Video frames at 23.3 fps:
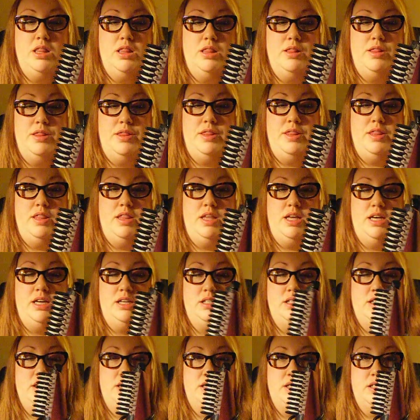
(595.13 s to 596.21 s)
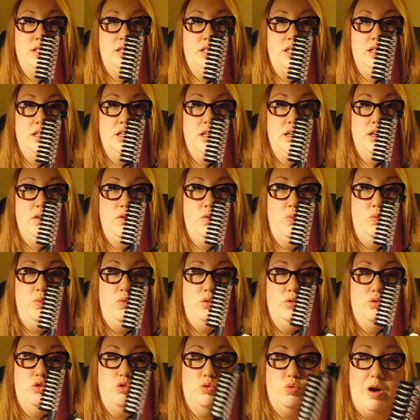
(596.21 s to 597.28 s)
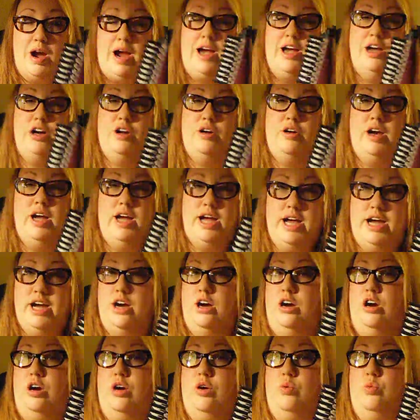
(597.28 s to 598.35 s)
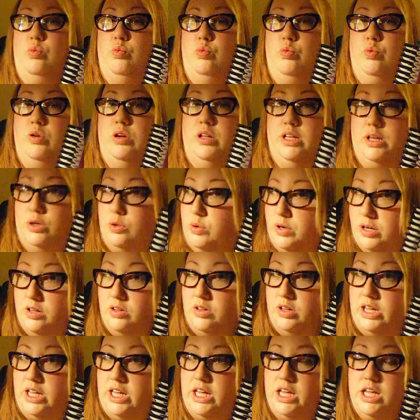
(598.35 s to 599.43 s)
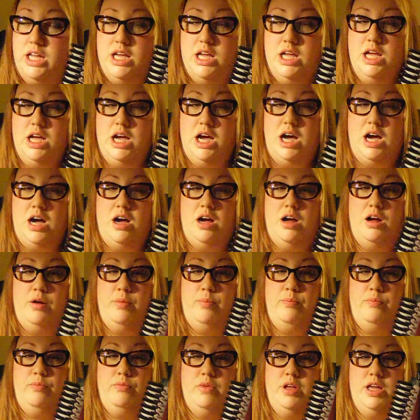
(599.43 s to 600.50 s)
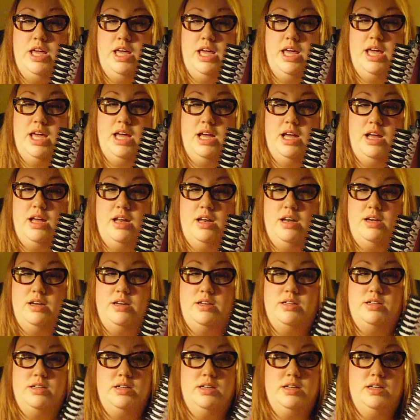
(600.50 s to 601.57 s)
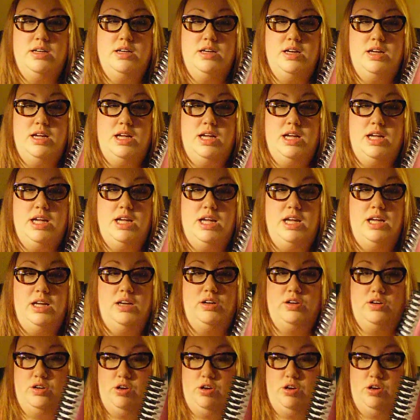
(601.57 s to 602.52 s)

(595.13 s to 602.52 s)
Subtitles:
this will dry your hair really quickly, and it